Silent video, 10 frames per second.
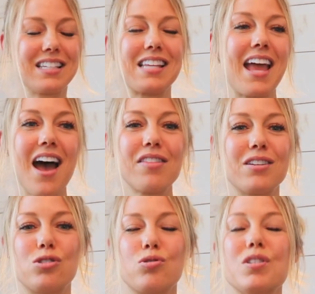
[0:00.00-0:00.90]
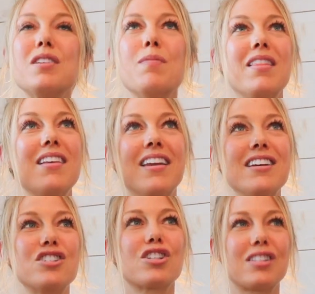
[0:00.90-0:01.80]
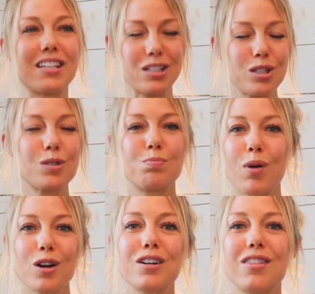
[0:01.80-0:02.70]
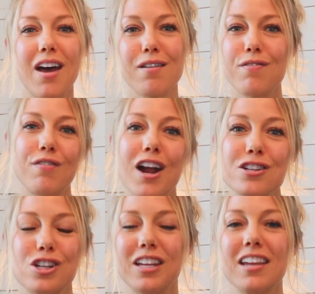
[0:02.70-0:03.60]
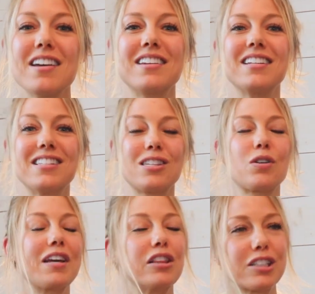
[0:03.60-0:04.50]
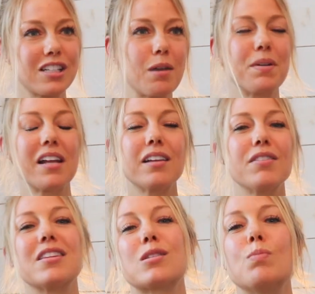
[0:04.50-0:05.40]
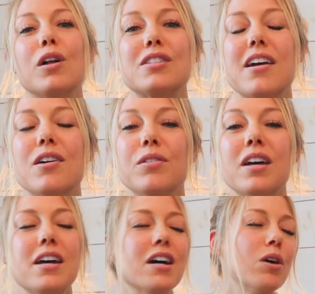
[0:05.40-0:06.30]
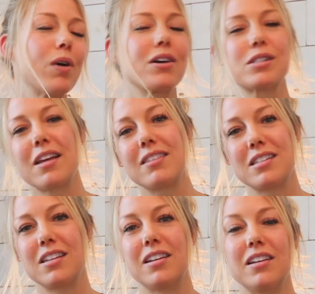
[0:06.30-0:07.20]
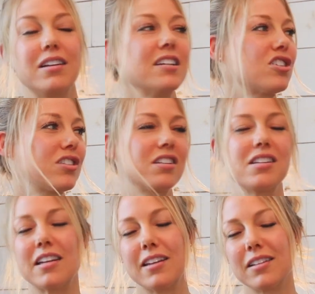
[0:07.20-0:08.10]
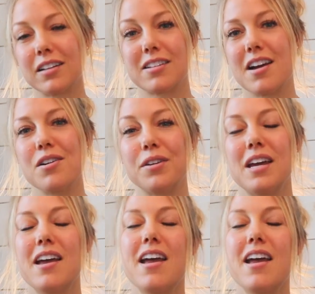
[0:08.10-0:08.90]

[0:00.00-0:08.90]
I had this dream, and it just like sparked that fresh again. And so I looked it up, and I live in a small town way outside the city. It's just a dinky little town.